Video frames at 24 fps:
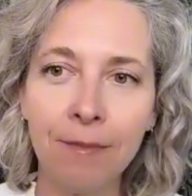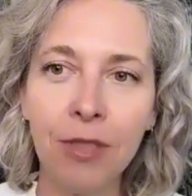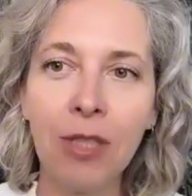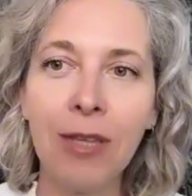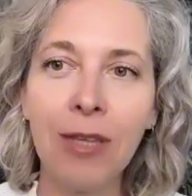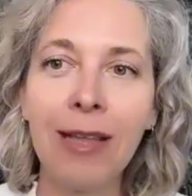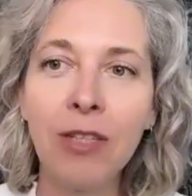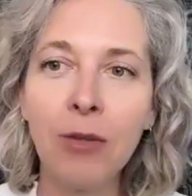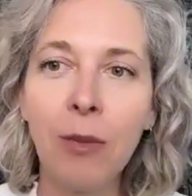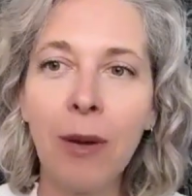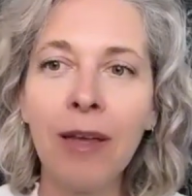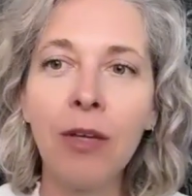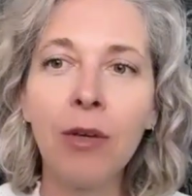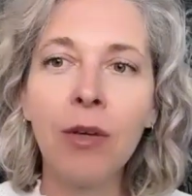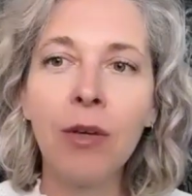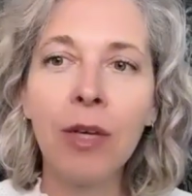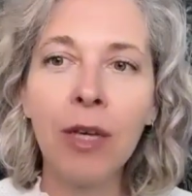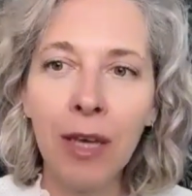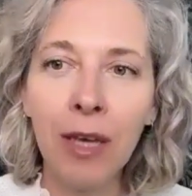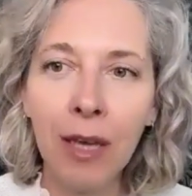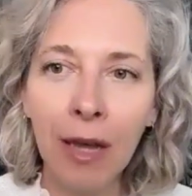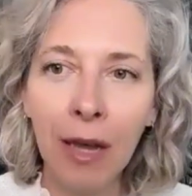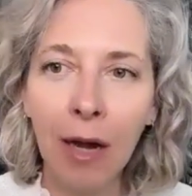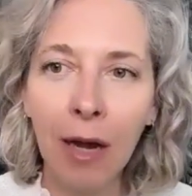So that's why you
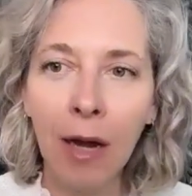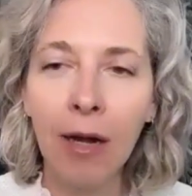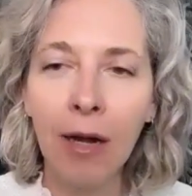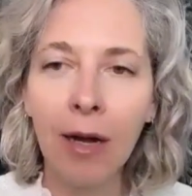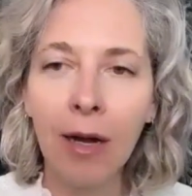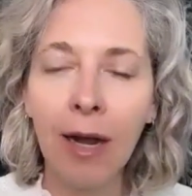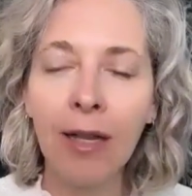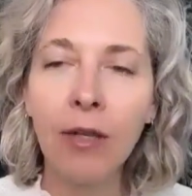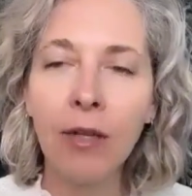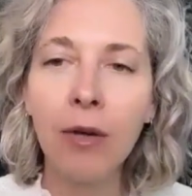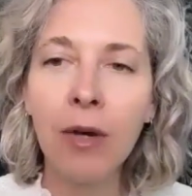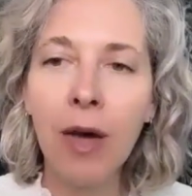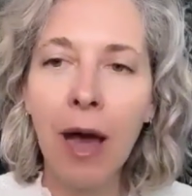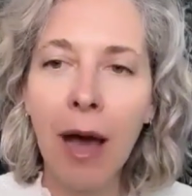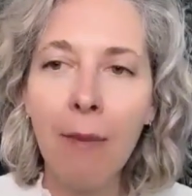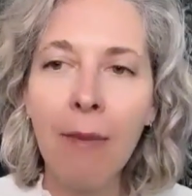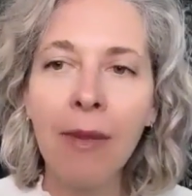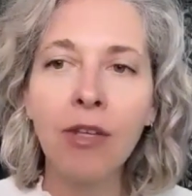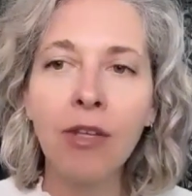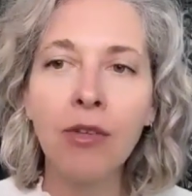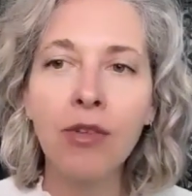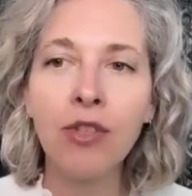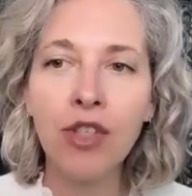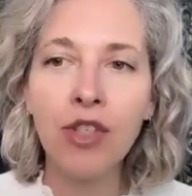hear and you
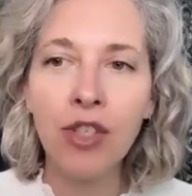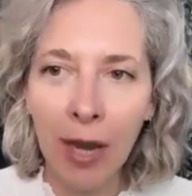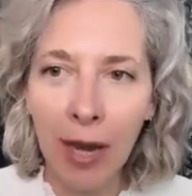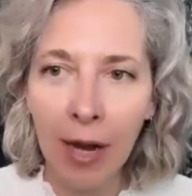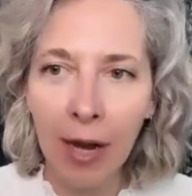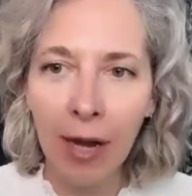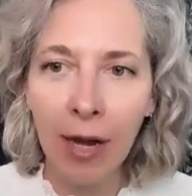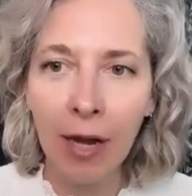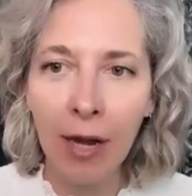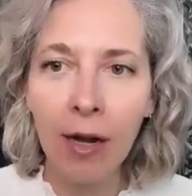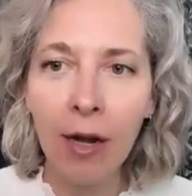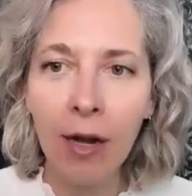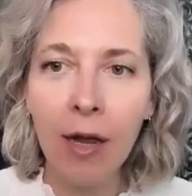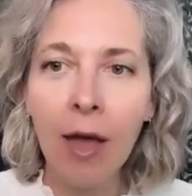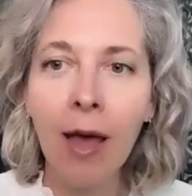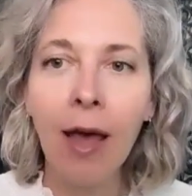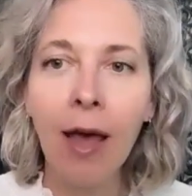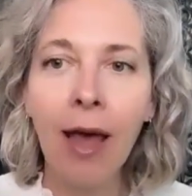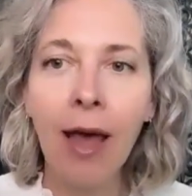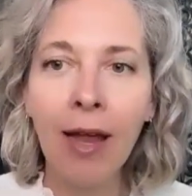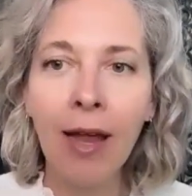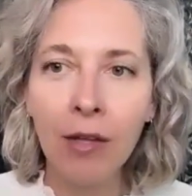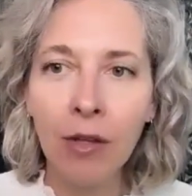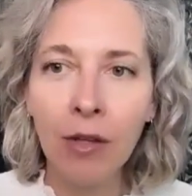come and you share
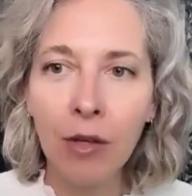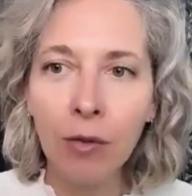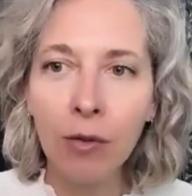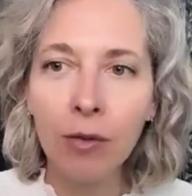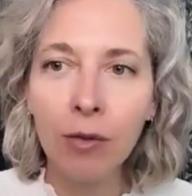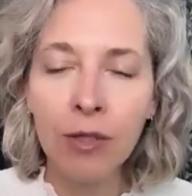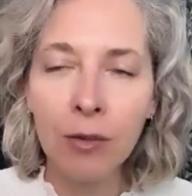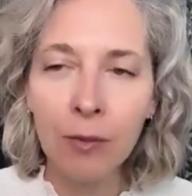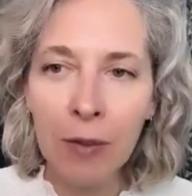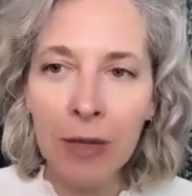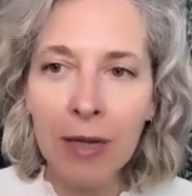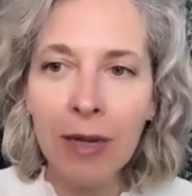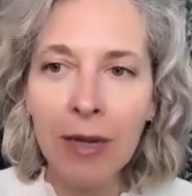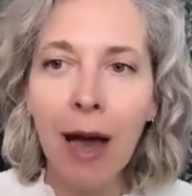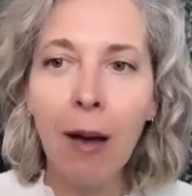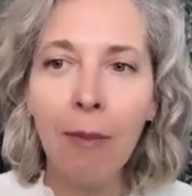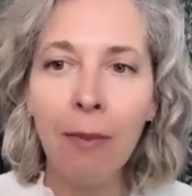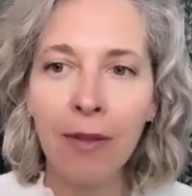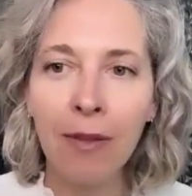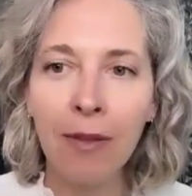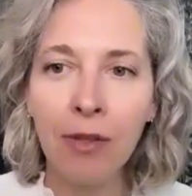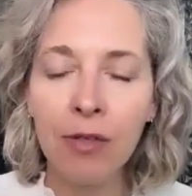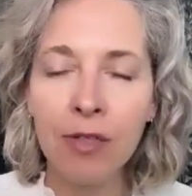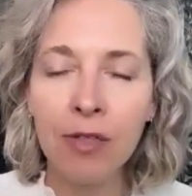and you speak
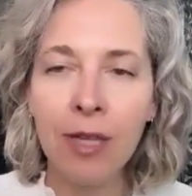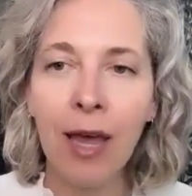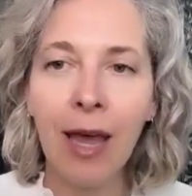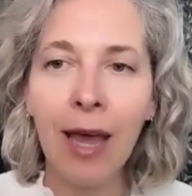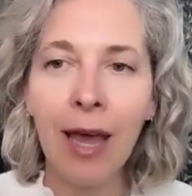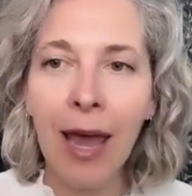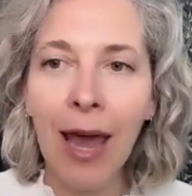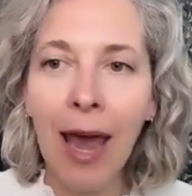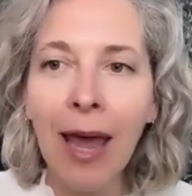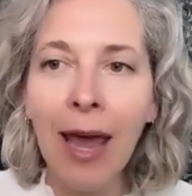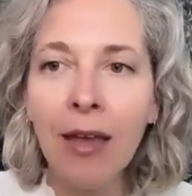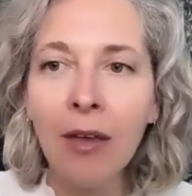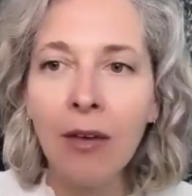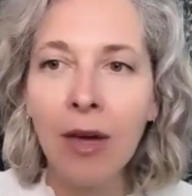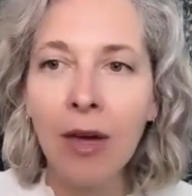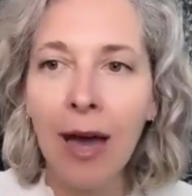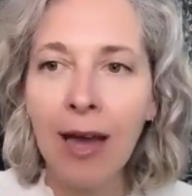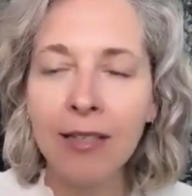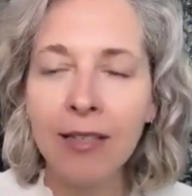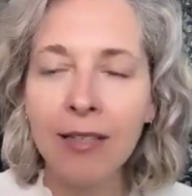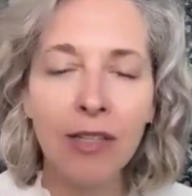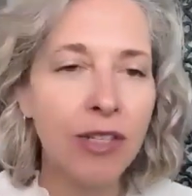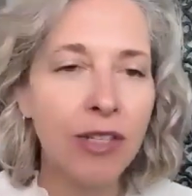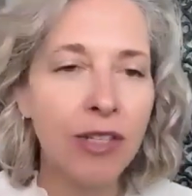up and you say, hey, you
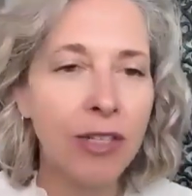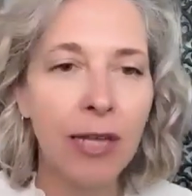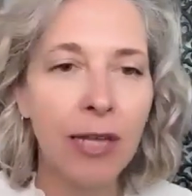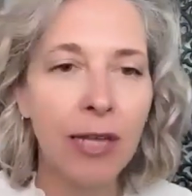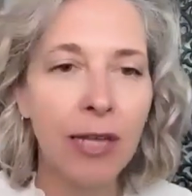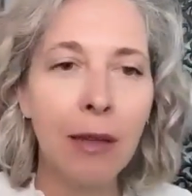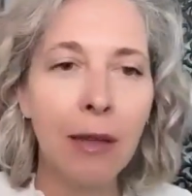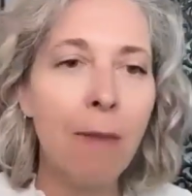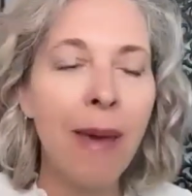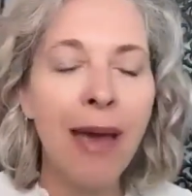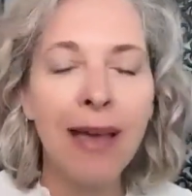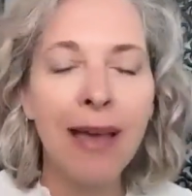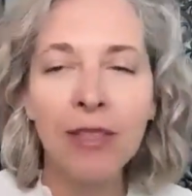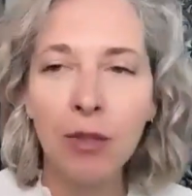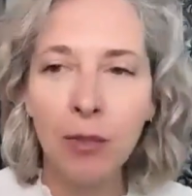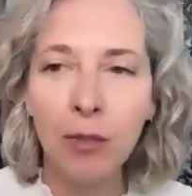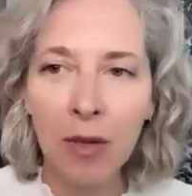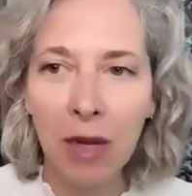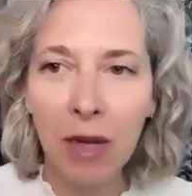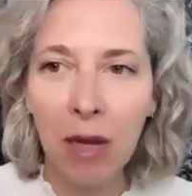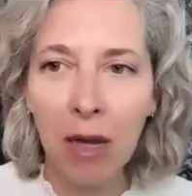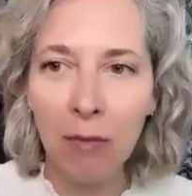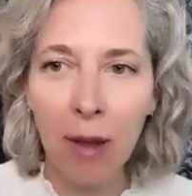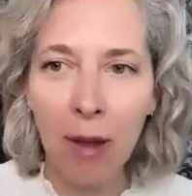guys, I just had the best
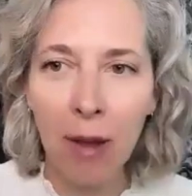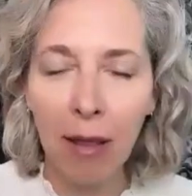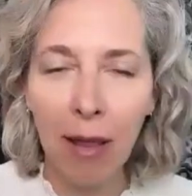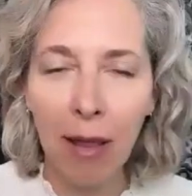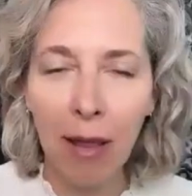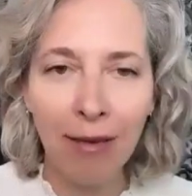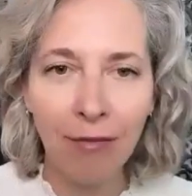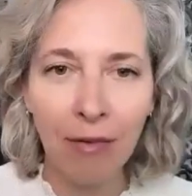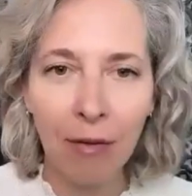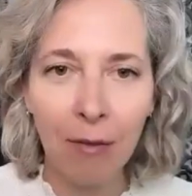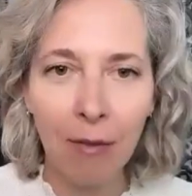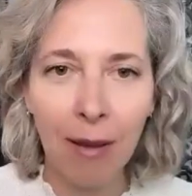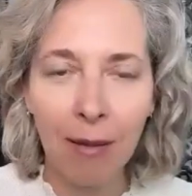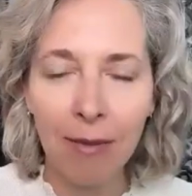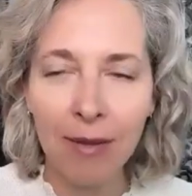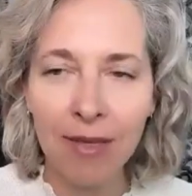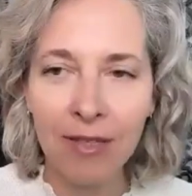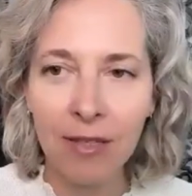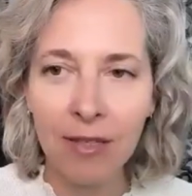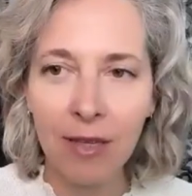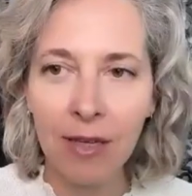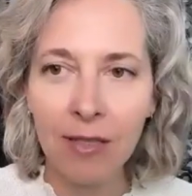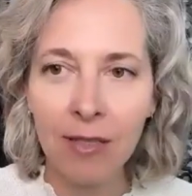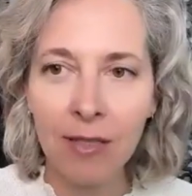week of my life in my
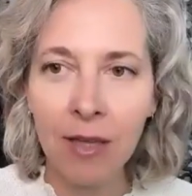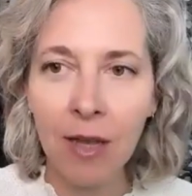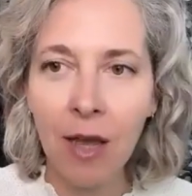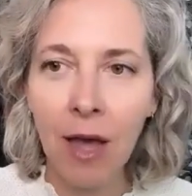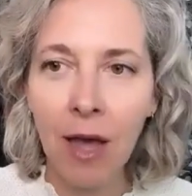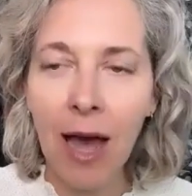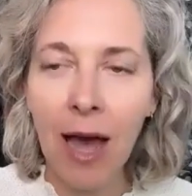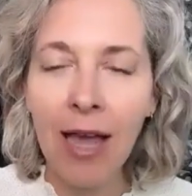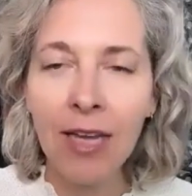business.